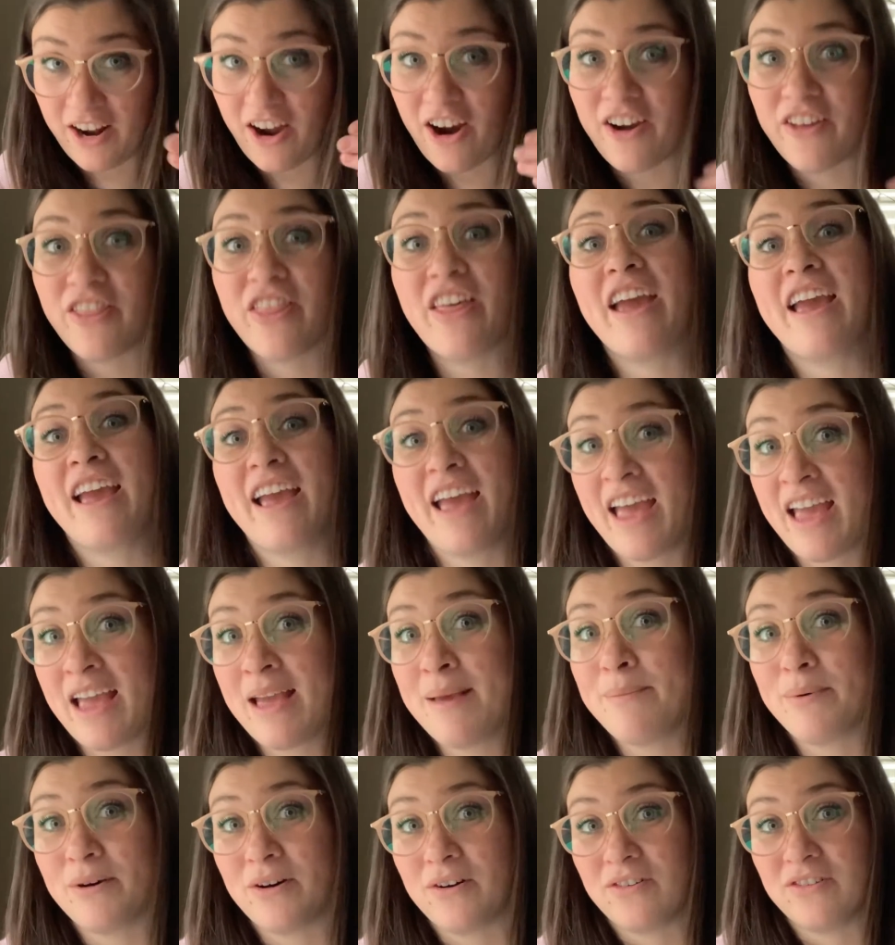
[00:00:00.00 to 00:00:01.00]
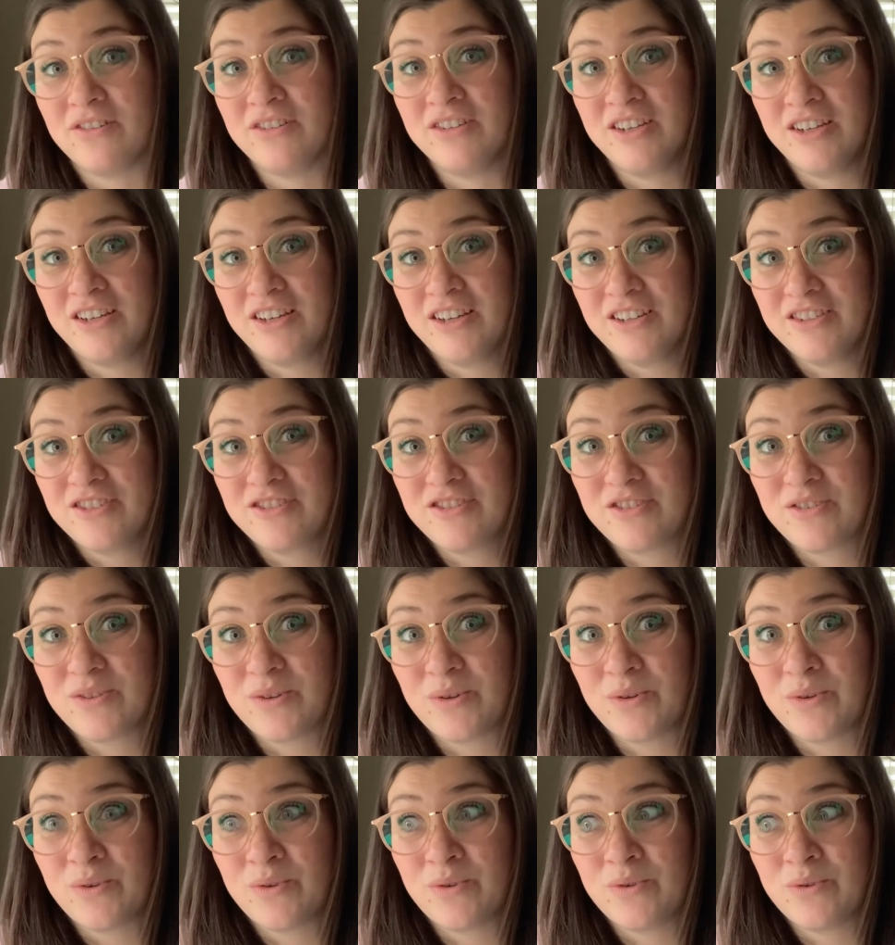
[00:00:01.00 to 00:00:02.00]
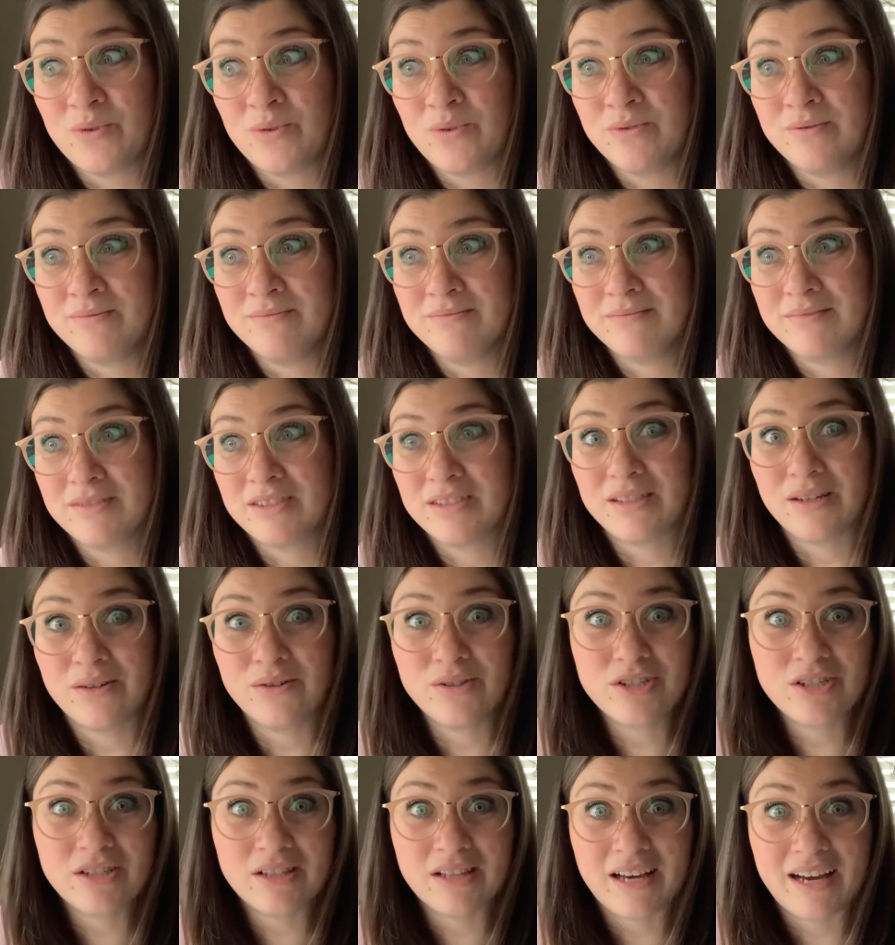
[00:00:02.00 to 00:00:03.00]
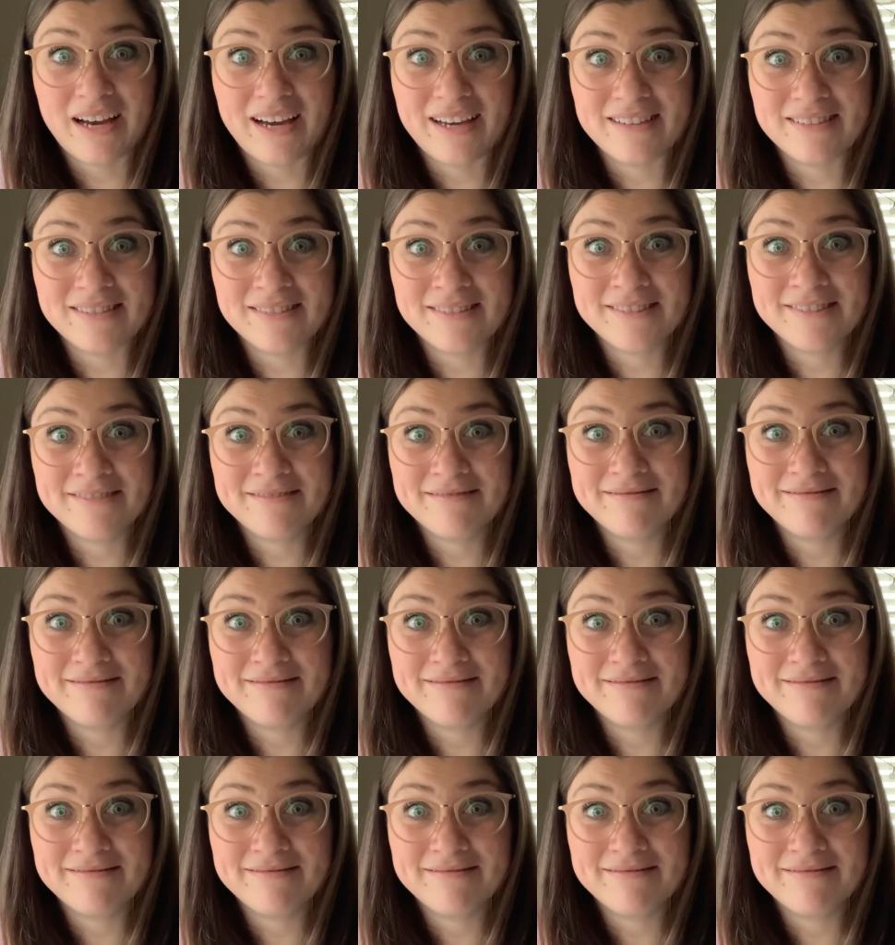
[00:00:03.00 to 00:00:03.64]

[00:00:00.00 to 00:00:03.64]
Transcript: Are they able to socialize